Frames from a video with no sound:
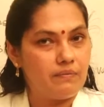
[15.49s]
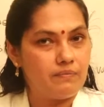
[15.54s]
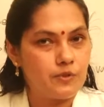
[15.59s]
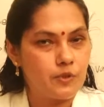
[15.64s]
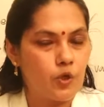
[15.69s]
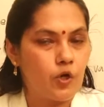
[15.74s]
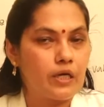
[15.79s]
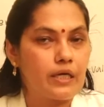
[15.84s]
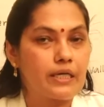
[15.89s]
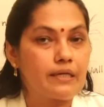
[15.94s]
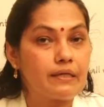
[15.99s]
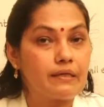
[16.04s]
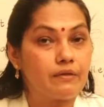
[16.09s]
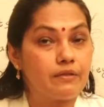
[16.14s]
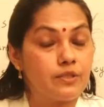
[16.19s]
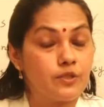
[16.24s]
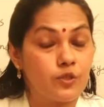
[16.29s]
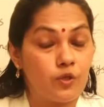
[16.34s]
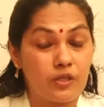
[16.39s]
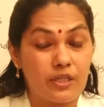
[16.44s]

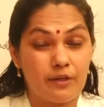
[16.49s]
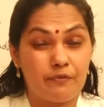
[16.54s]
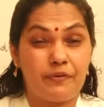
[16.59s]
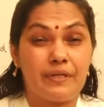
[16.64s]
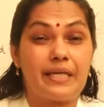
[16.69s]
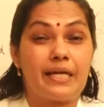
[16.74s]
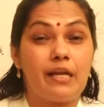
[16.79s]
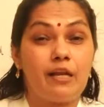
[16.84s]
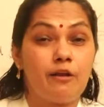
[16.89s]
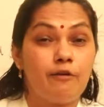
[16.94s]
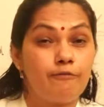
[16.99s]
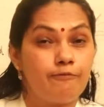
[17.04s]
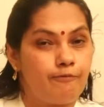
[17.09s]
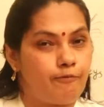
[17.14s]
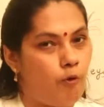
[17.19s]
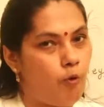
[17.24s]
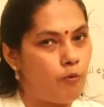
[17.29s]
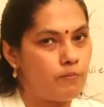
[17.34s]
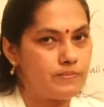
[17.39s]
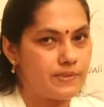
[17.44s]
geographical
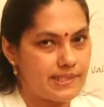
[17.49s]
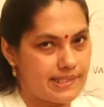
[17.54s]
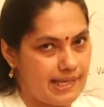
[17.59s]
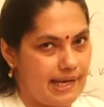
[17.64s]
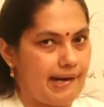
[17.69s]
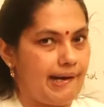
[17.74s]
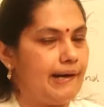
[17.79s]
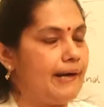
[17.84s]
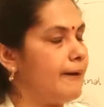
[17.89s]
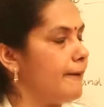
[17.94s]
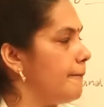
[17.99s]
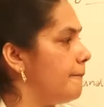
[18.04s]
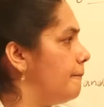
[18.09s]
forms are